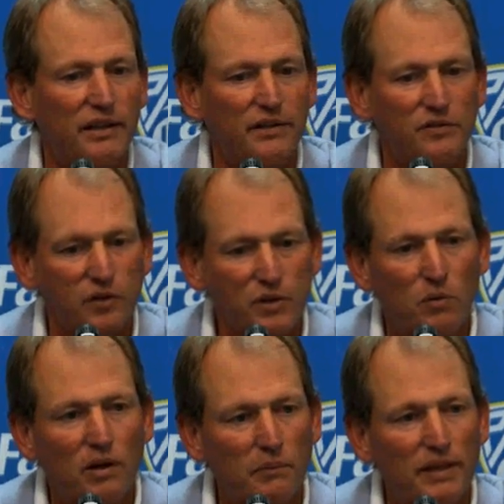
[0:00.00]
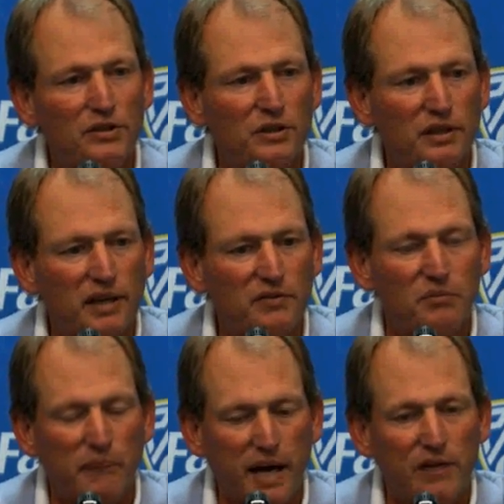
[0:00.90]
And so you want to make sure you have
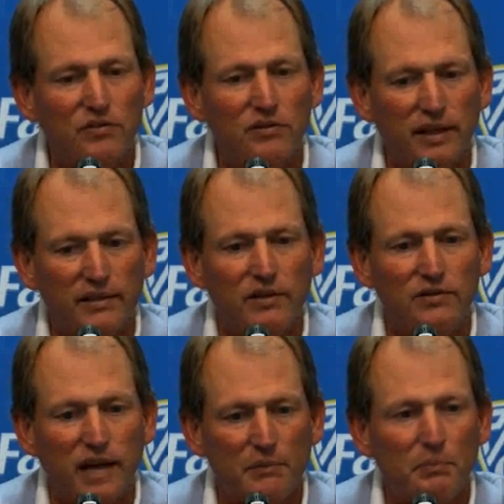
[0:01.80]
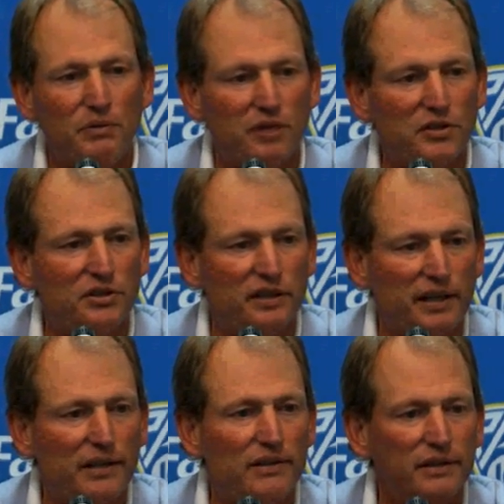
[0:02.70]
some balance and take the time of possession
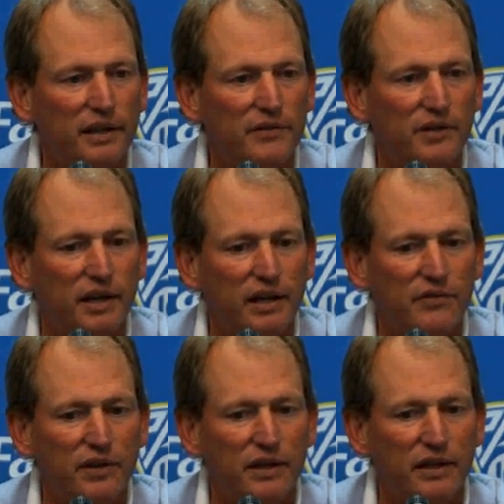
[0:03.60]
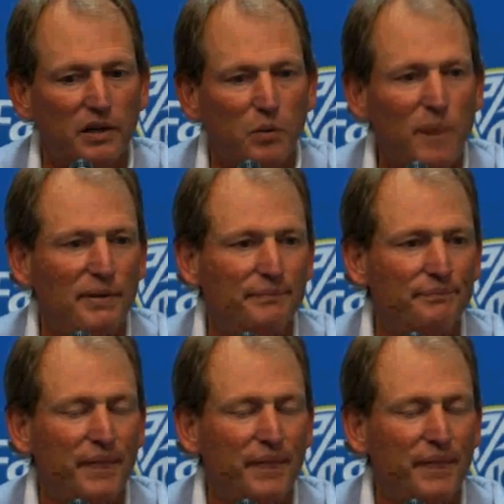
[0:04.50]
again as a weapon.